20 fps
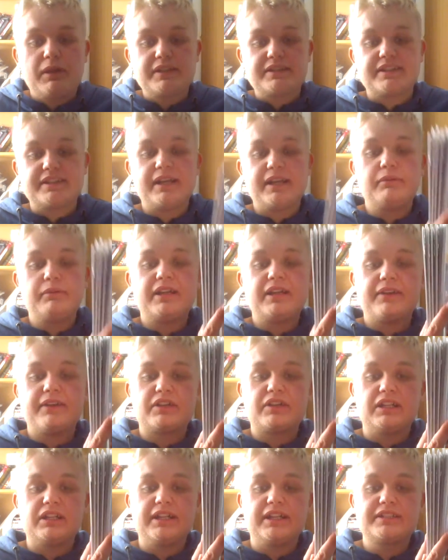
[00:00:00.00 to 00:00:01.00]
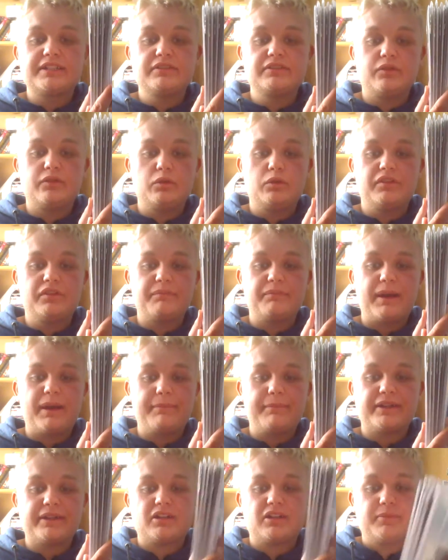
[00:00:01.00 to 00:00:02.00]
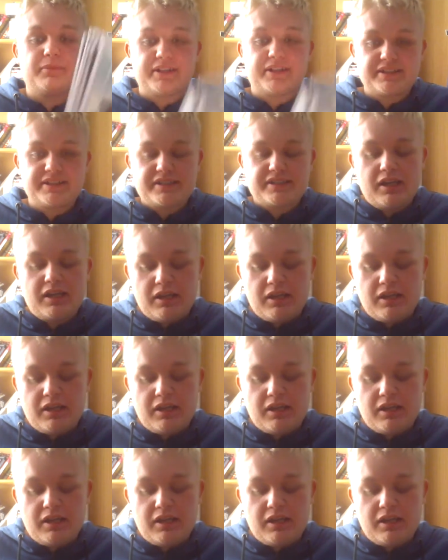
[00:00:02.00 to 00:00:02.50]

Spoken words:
and today we have a collective haul of Batman comics.